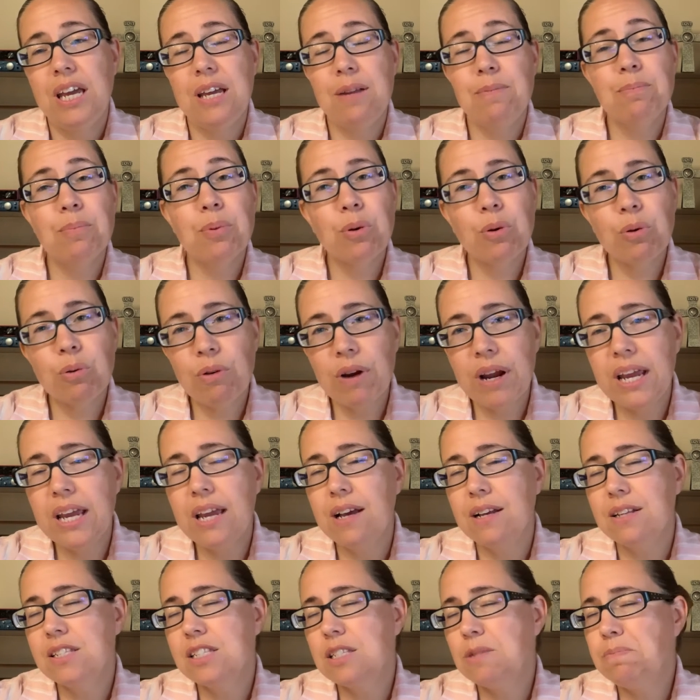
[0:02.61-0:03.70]
and
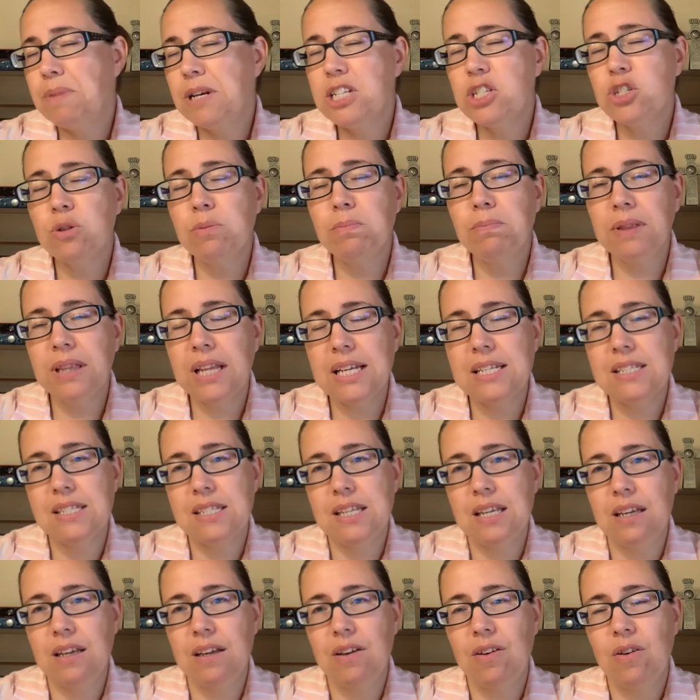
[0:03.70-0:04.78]
pray a special
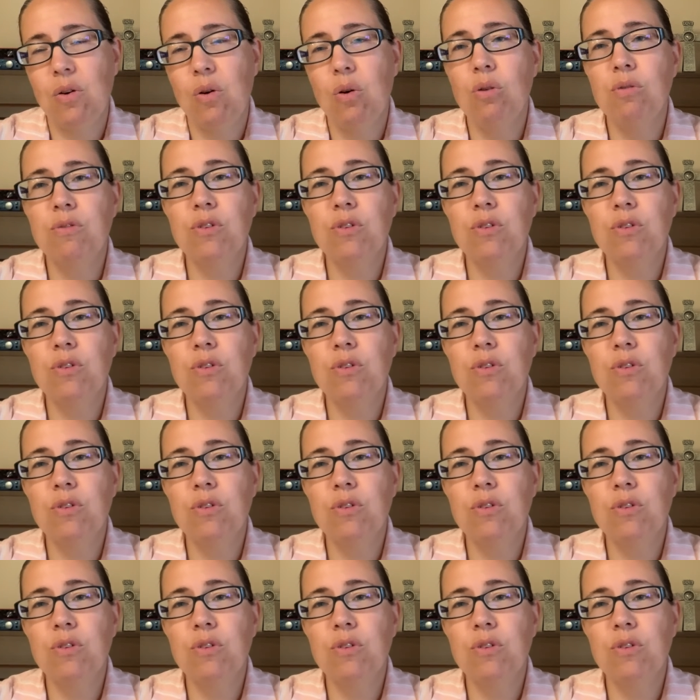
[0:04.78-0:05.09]
blessing